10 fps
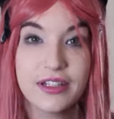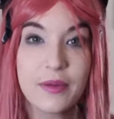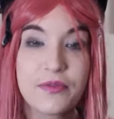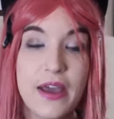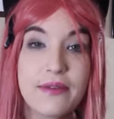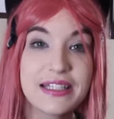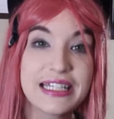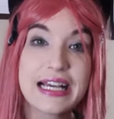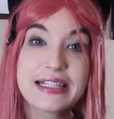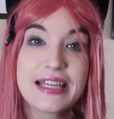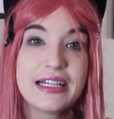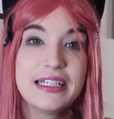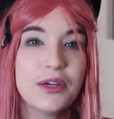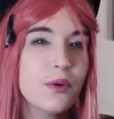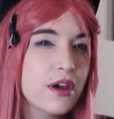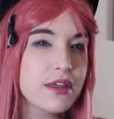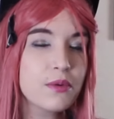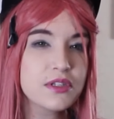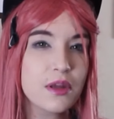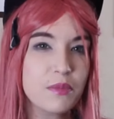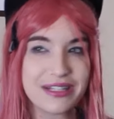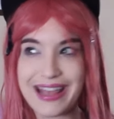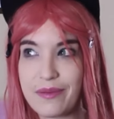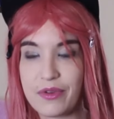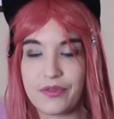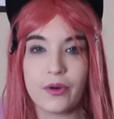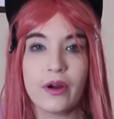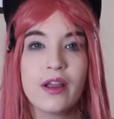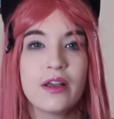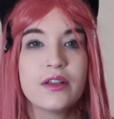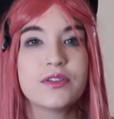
Number 5 is EXID, who I think was number 10 before.